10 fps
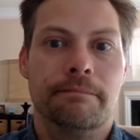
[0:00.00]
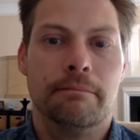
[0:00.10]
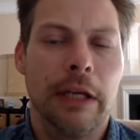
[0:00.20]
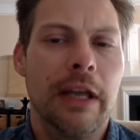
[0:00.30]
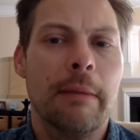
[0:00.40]

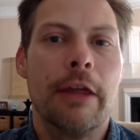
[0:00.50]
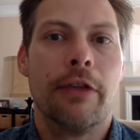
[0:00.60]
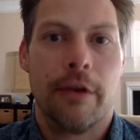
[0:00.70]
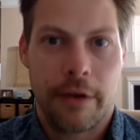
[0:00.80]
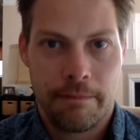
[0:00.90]
Monday, May
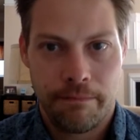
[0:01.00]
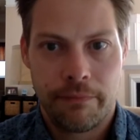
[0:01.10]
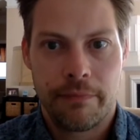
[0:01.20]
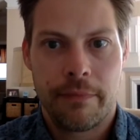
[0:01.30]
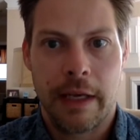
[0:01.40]
3rd,
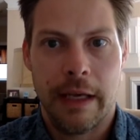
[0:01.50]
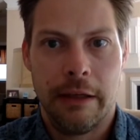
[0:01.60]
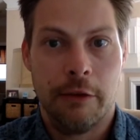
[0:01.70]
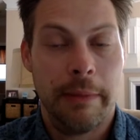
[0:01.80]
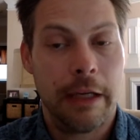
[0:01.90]

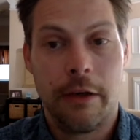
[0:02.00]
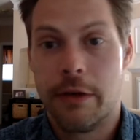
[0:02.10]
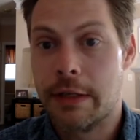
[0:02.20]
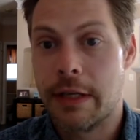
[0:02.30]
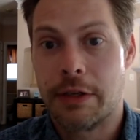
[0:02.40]
and you'll make your
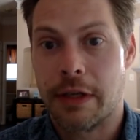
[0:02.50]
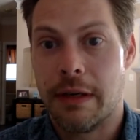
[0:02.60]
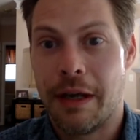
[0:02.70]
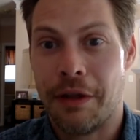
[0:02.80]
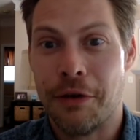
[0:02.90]
decision.
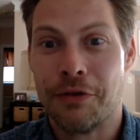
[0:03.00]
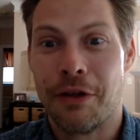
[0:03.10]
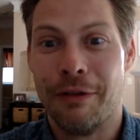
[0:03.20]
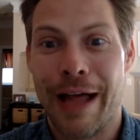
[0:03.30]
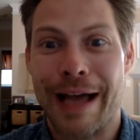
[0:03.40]
Those are
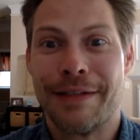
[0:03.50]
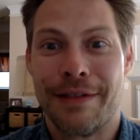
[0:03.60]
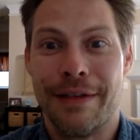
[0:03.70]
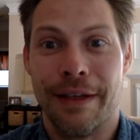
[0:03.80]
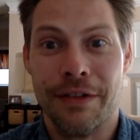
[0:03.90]
the last
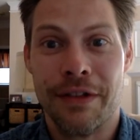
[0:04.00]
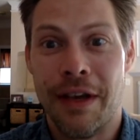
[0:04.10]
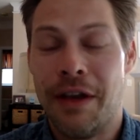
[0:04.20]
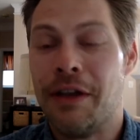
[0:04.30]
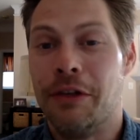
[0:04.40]
things
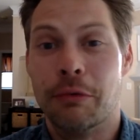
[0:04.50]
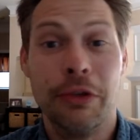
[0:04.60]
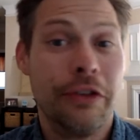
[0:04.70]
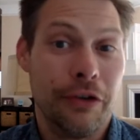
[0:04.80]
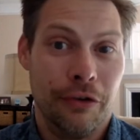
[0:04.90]
you will
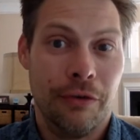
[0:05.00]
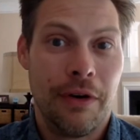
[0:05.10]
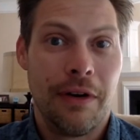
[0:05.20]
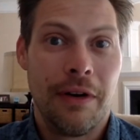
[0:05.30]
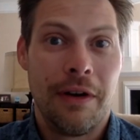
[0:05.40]
do
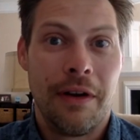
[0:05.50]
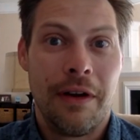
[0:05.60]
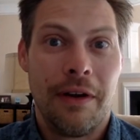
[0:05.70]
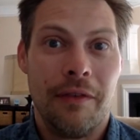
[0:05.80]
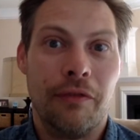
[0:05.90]

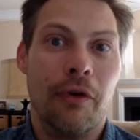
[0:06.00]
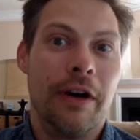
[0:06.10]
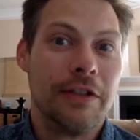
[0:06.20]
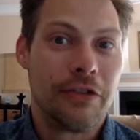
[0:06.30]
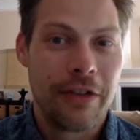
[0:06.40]
for
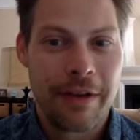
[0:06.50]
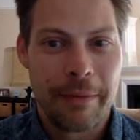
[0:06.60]
History of the